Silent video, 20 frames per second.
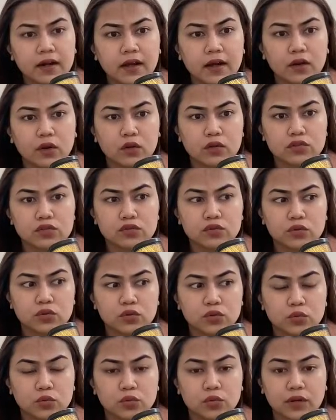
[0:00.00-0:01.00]
and also
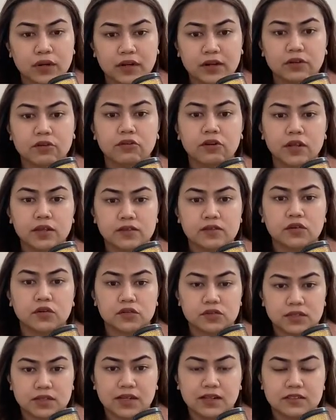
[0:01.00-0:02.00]
to increase your
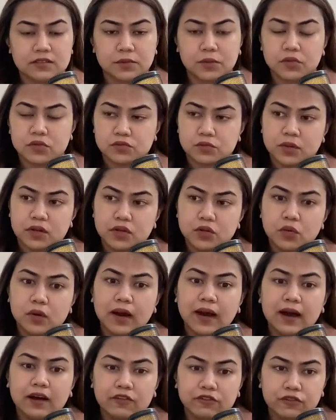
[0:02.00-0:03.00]
sales, because when you
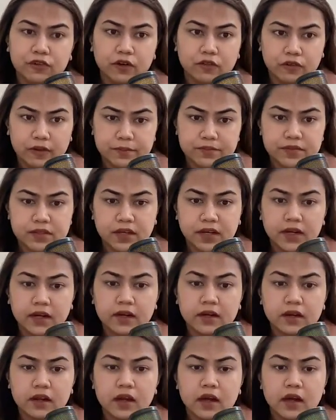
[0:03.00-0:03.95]
have a website,